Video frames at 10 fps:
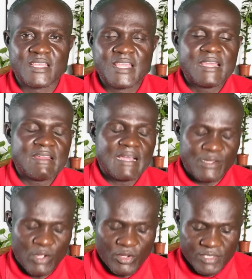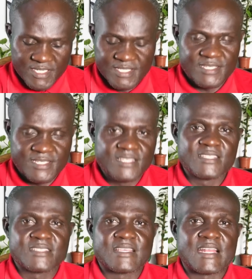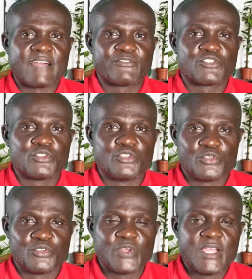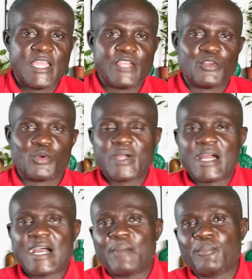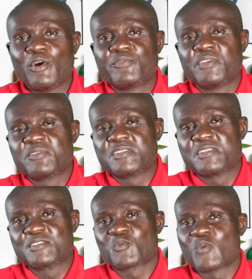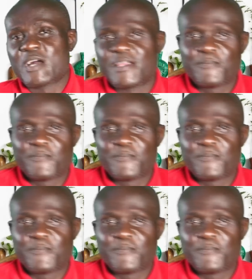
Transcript: Now, all these things that I have shown you, you know, are more of the reasons why,